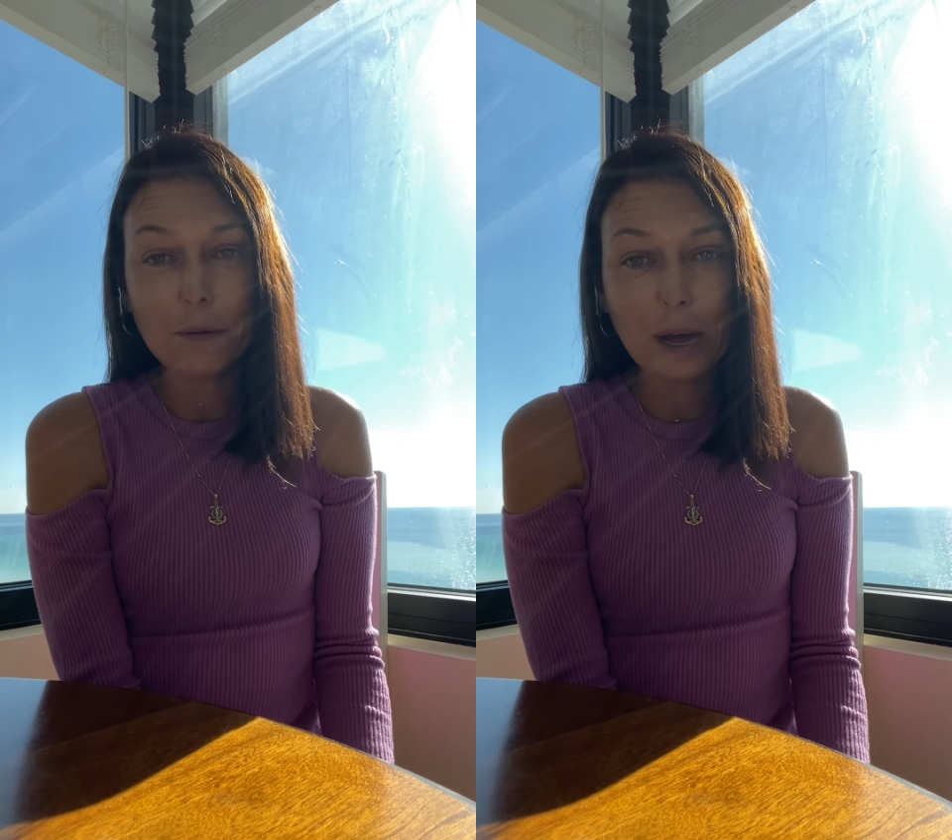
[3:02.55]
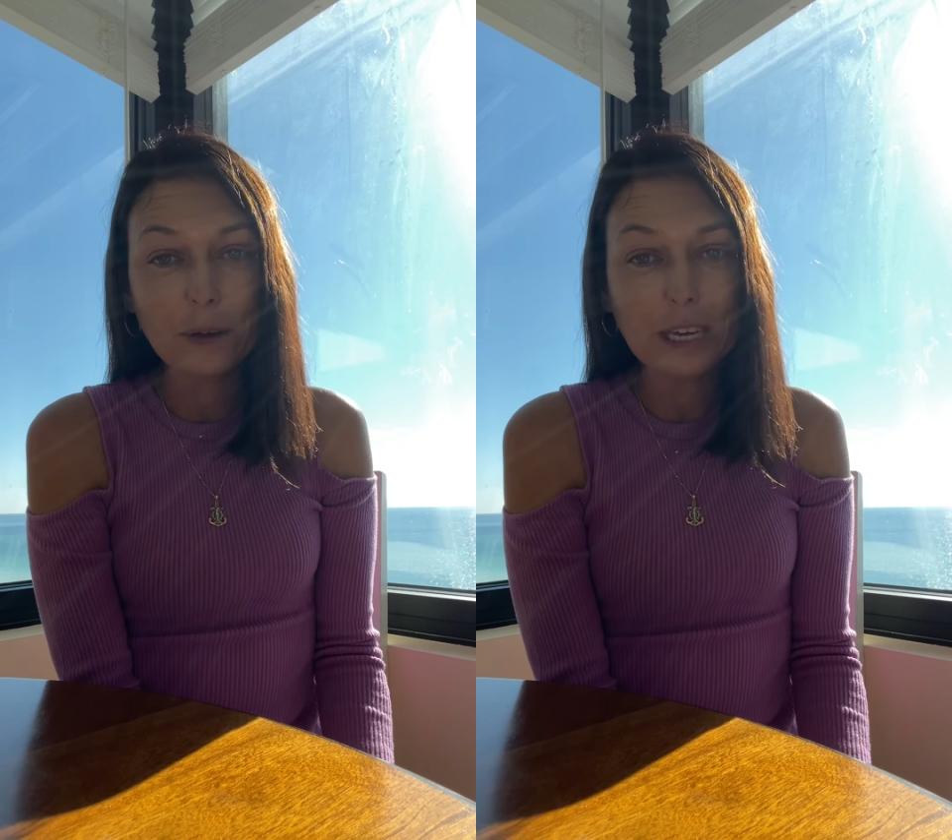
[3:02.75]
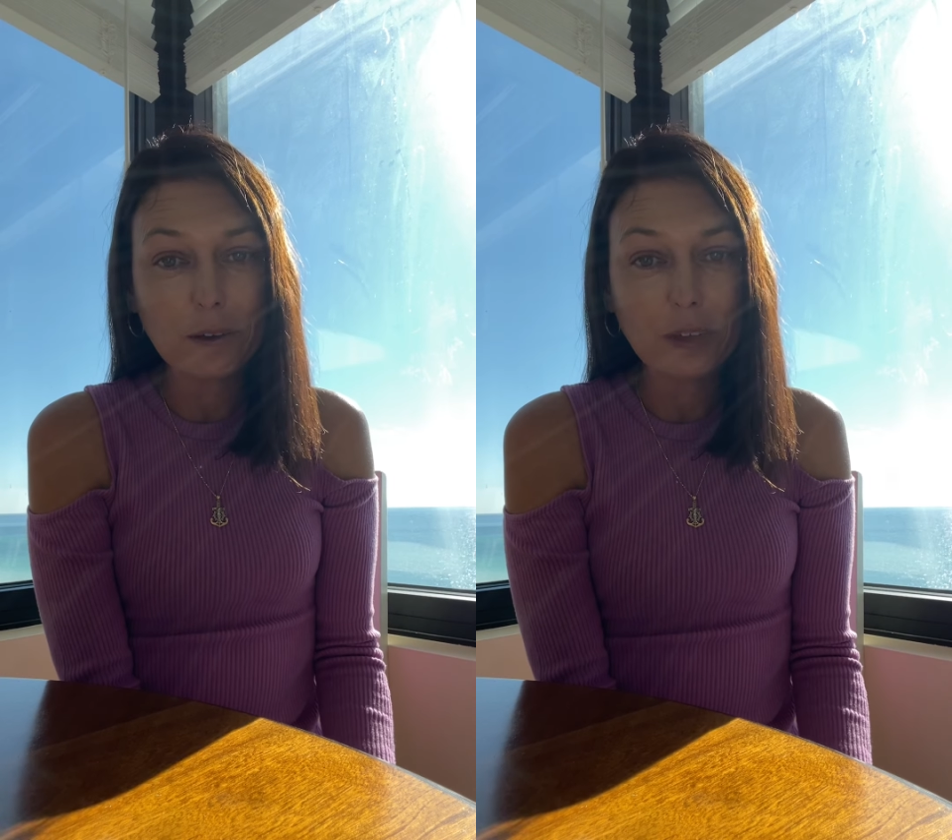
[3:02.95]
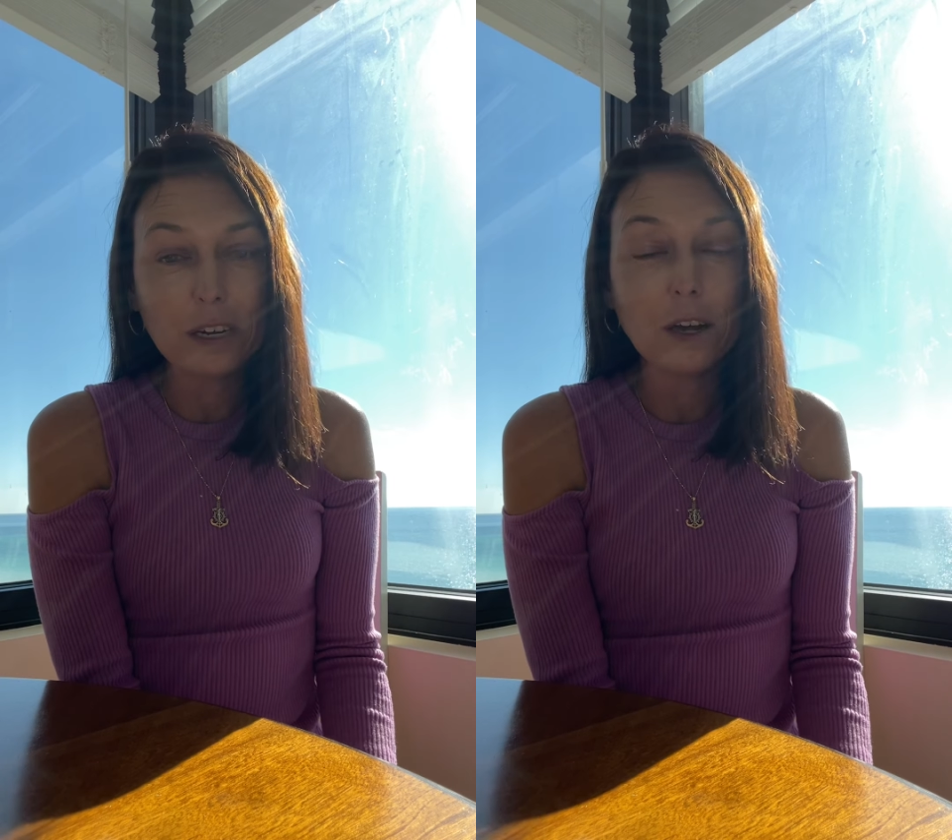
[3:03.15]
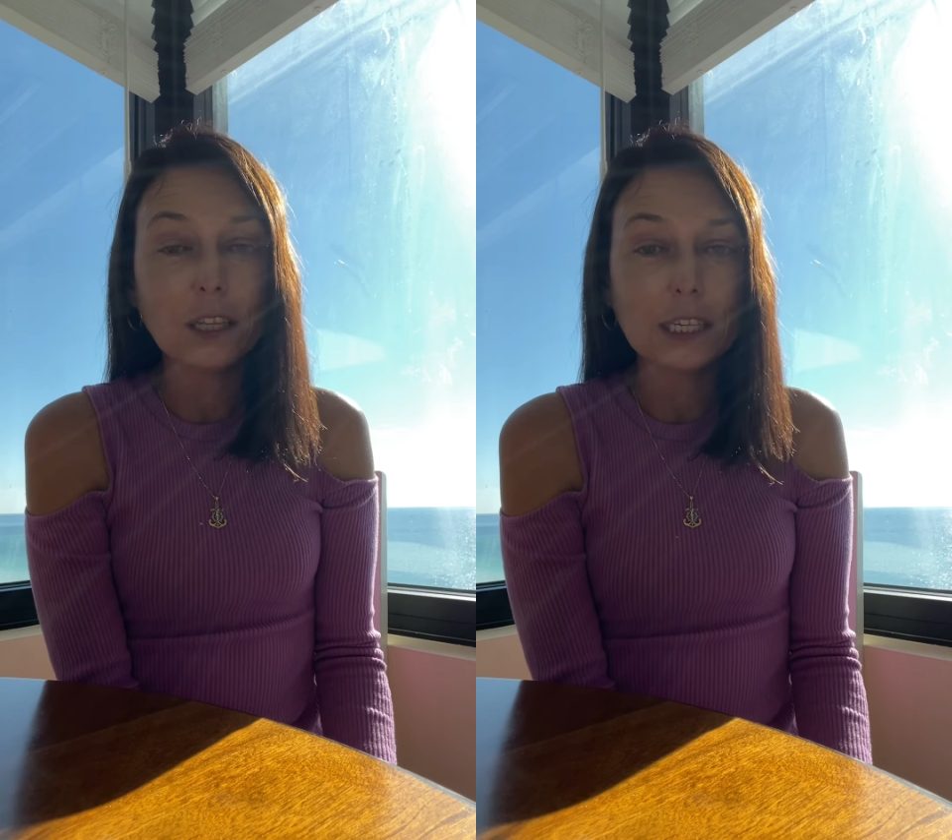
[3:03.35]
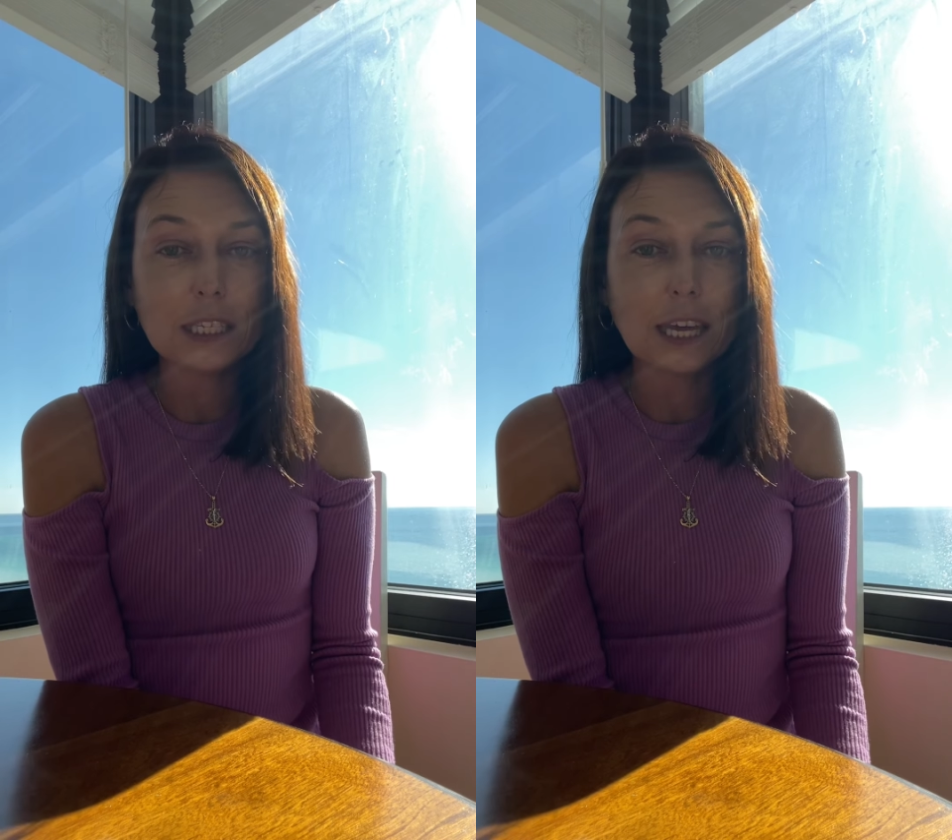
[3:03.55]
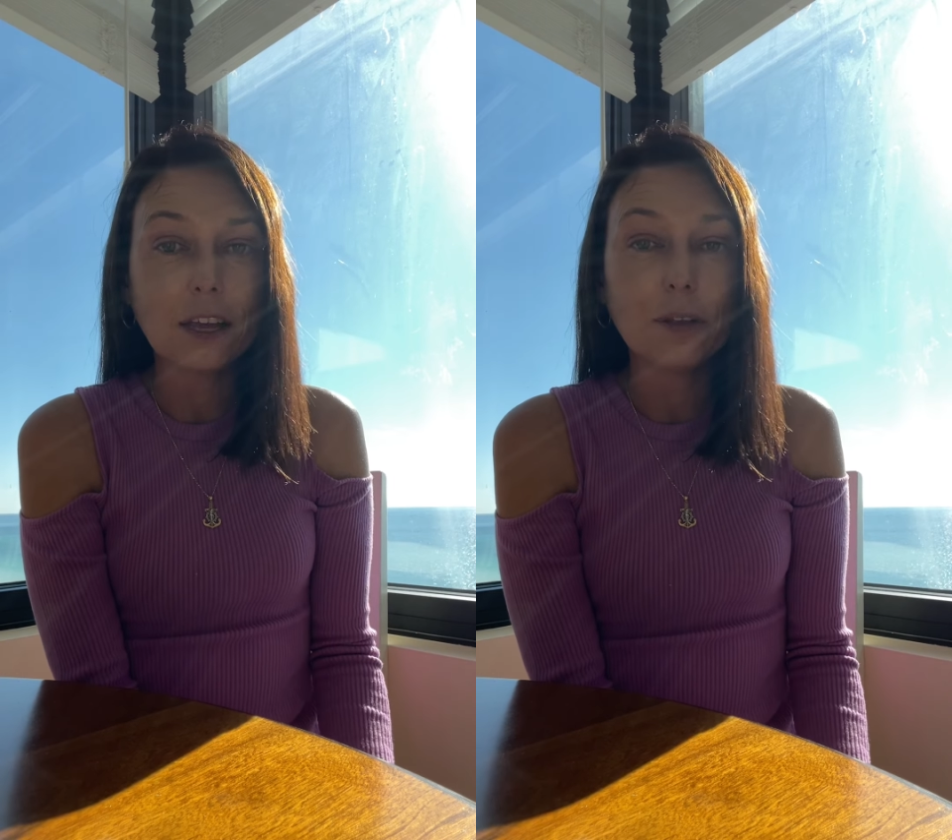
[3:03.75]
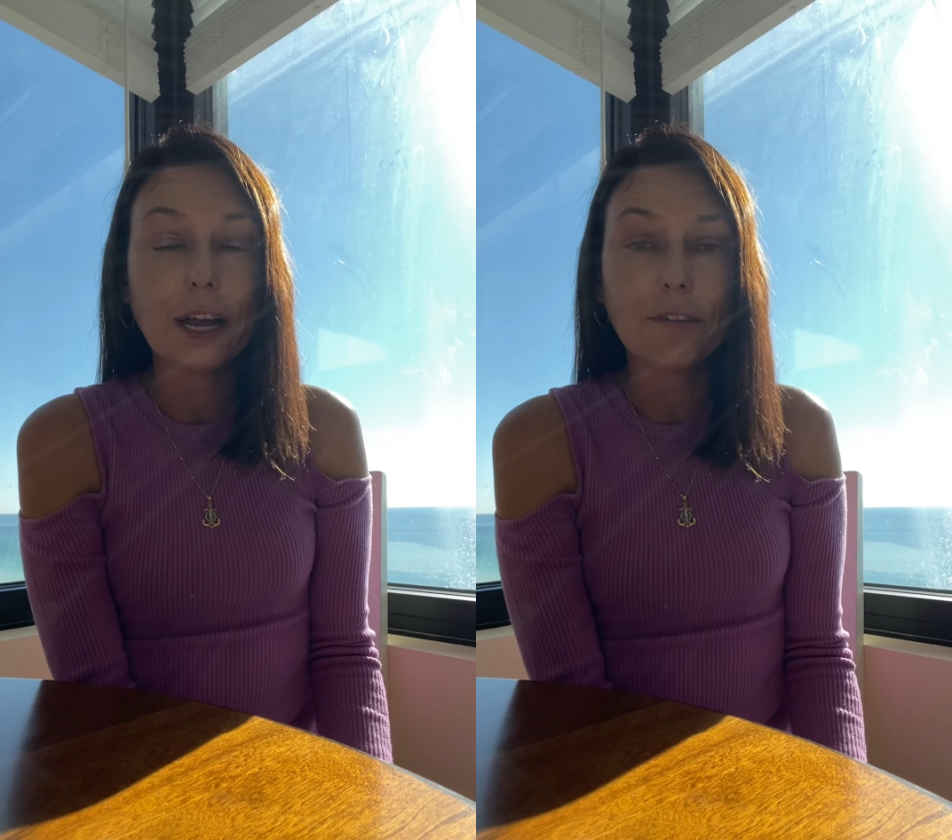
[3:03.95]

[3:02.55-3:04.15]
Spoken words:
about even on the sale